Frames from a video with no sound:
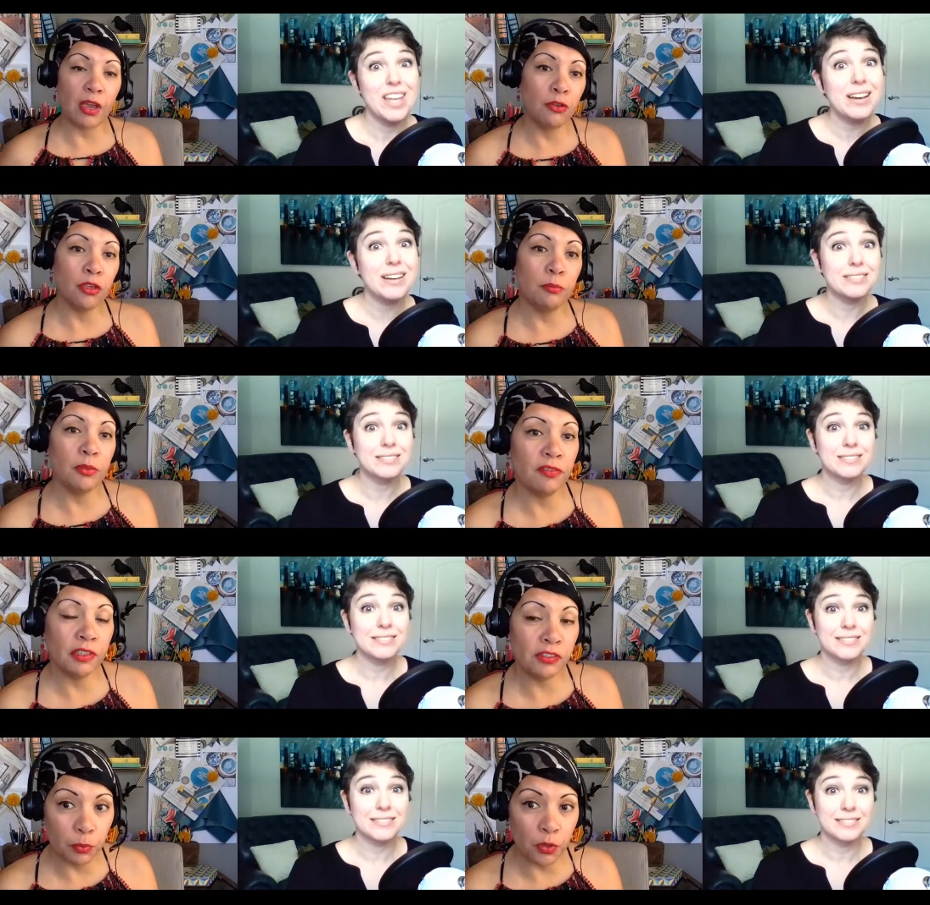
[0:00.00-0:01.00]
Speaker 1: yeah. you can be
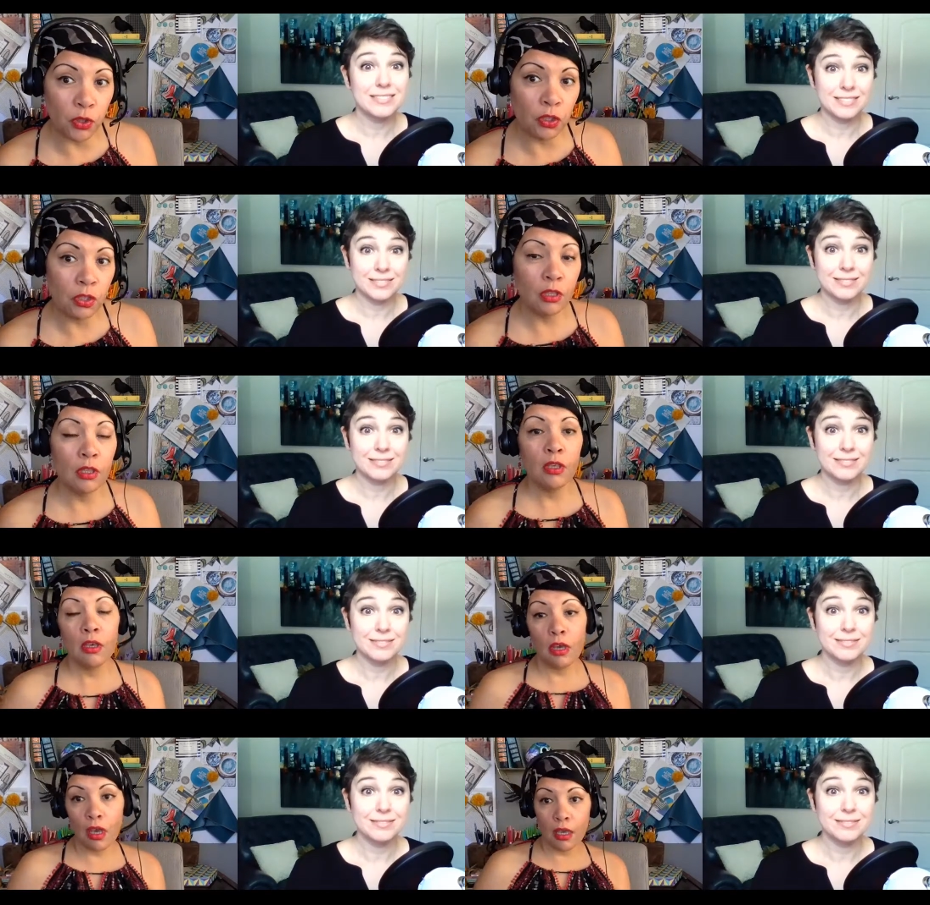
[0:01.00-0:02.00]
visible.
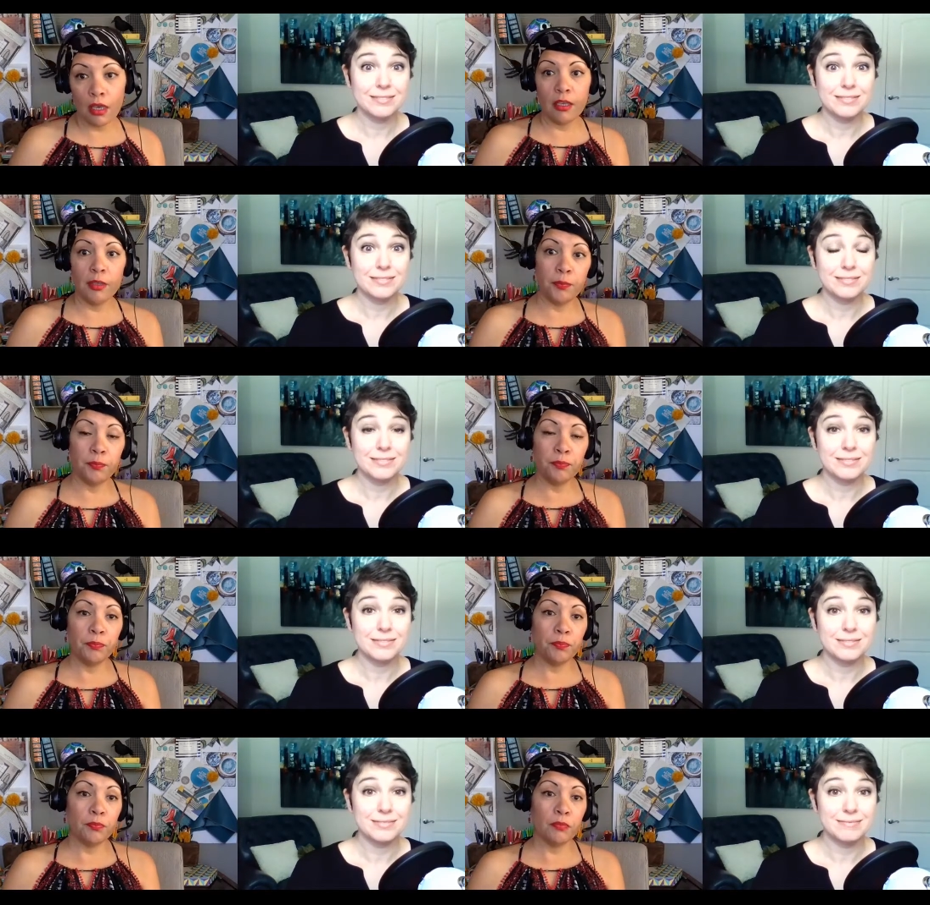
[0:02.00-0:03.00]
Um,
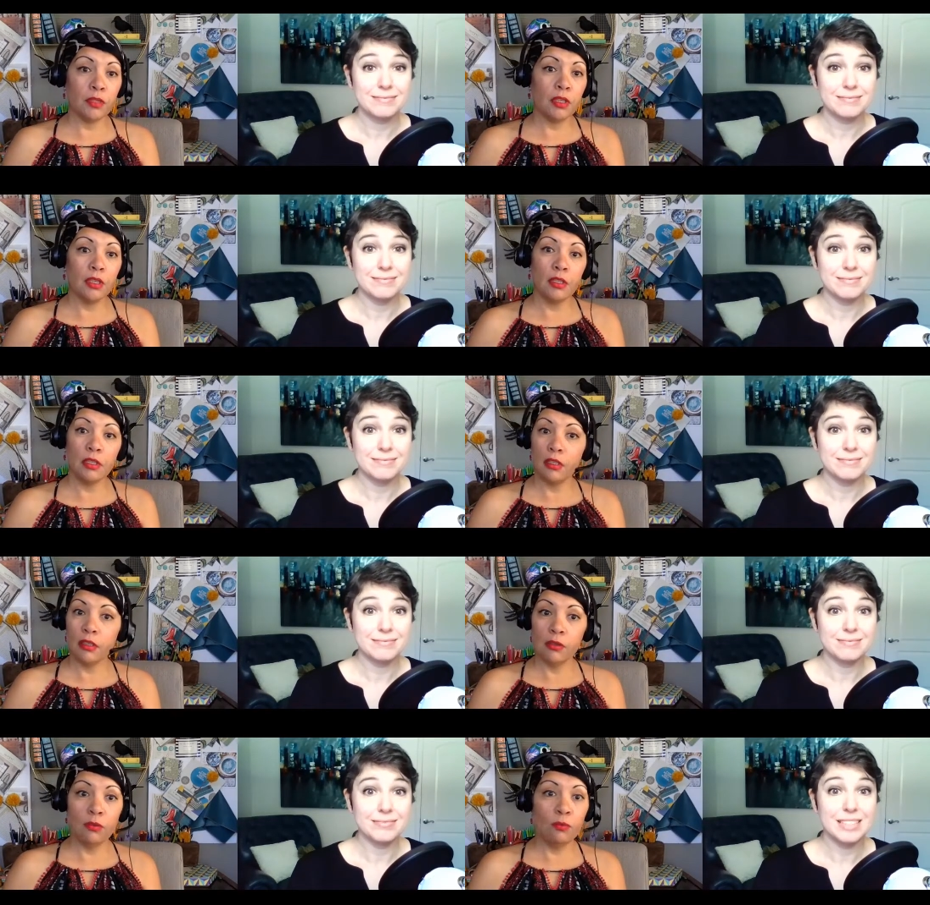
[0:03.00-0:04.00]

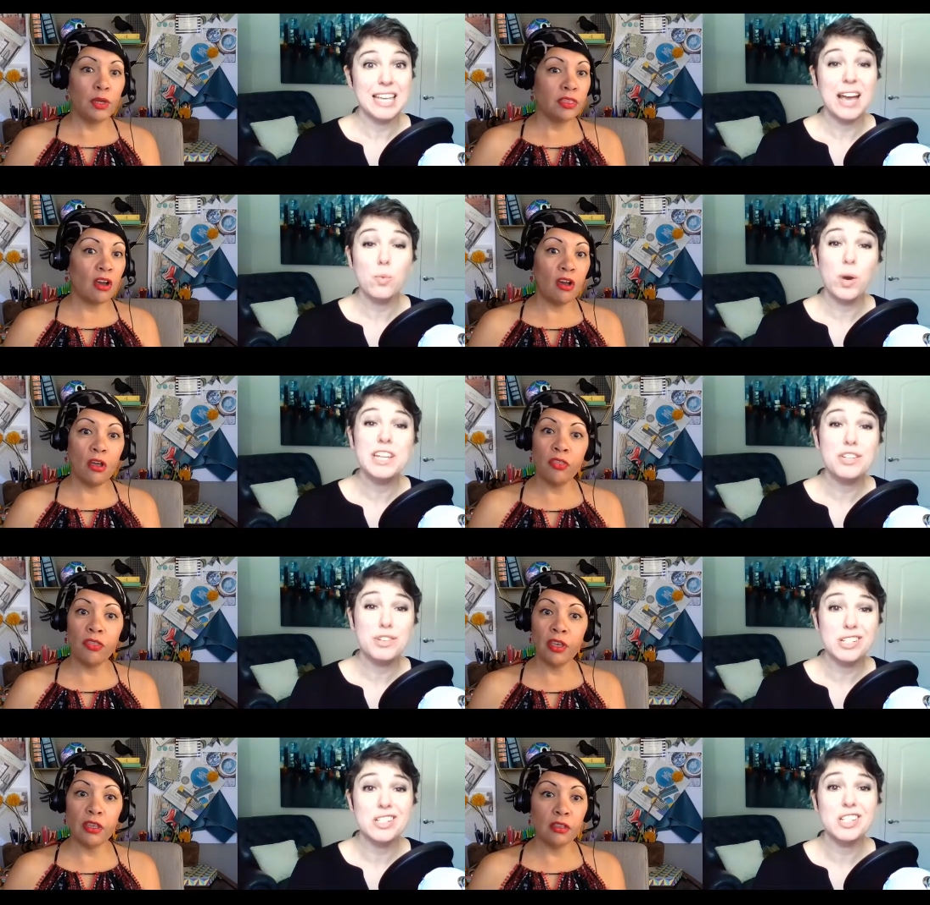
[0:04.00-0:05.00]
Speaker 2: with all what you the-
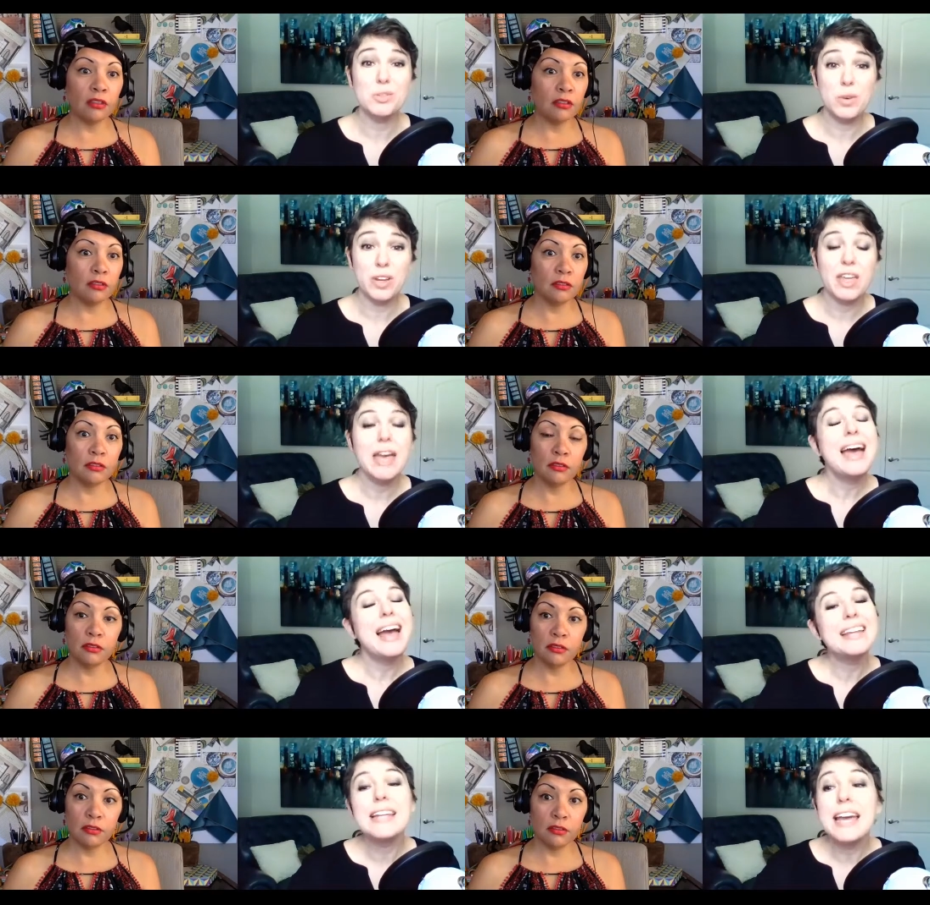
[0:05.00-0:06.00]
can do with
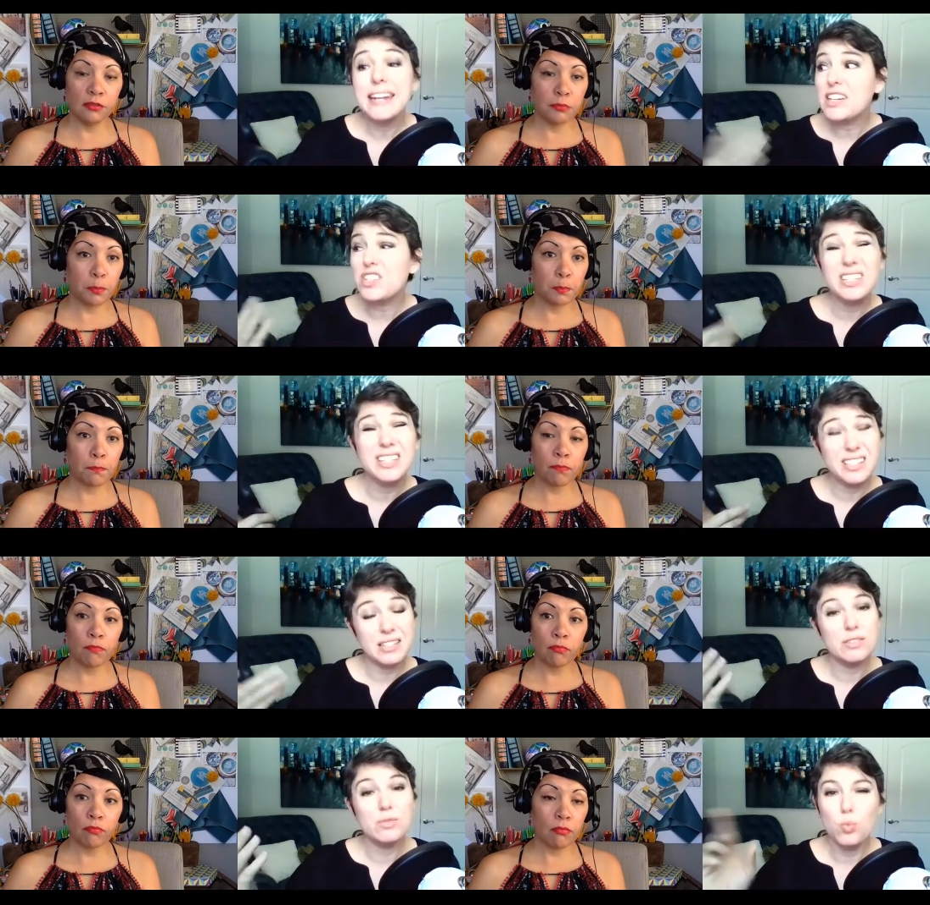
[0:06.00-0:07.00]
and and actually this
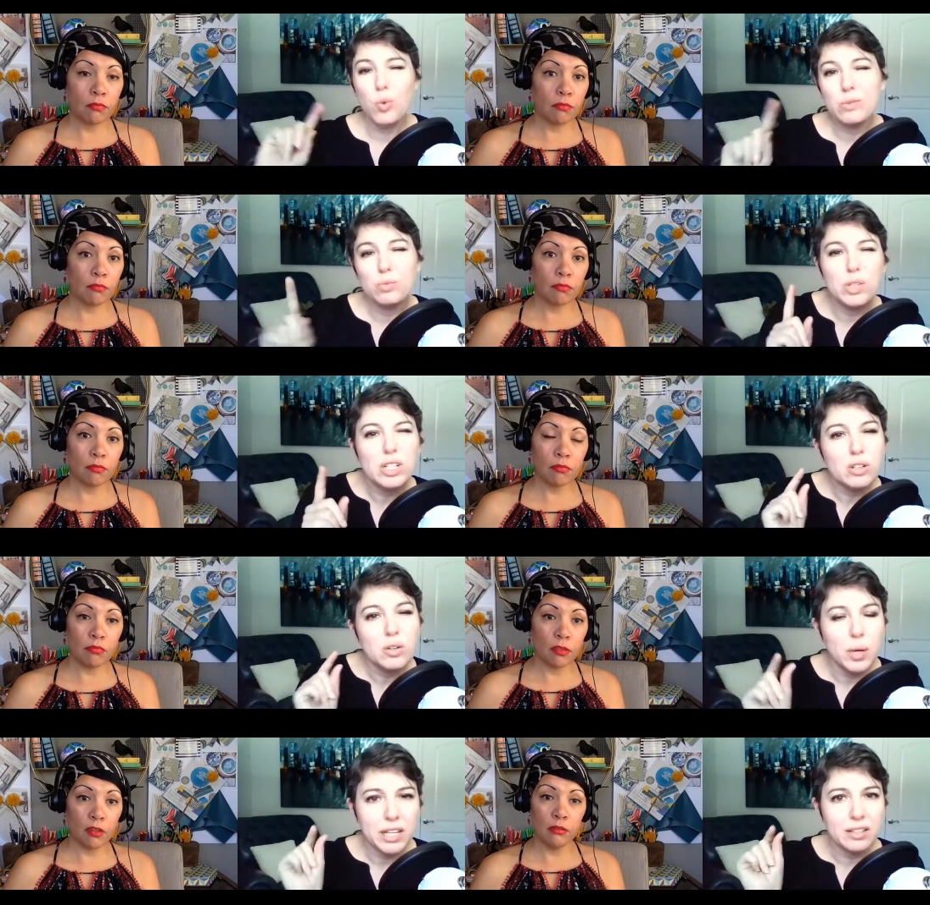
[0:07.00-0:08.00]
one real
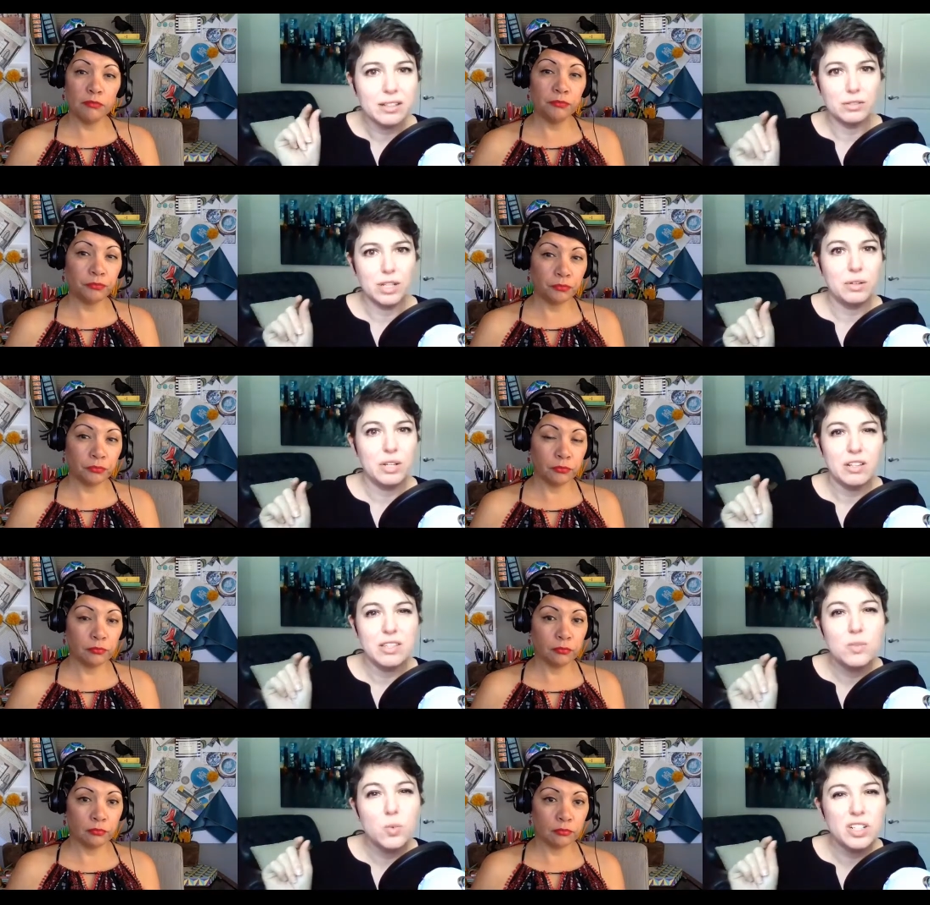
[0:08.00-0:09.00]
quick little note here
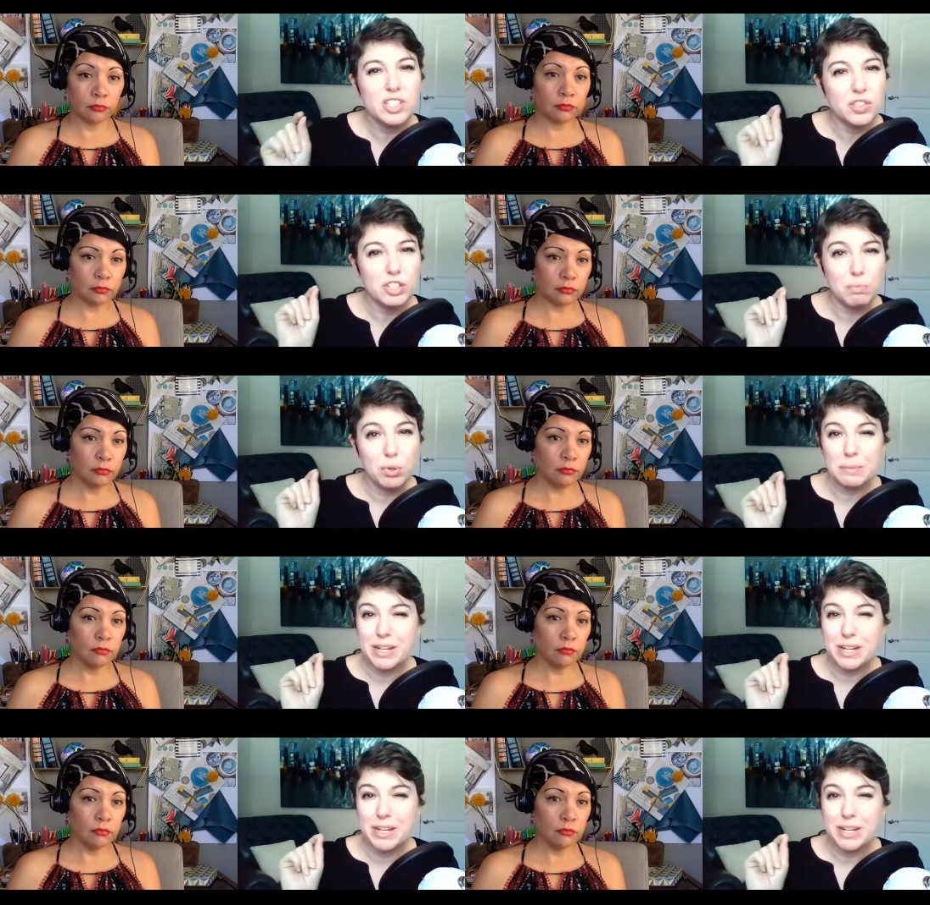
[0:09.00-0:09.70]
this works for pretty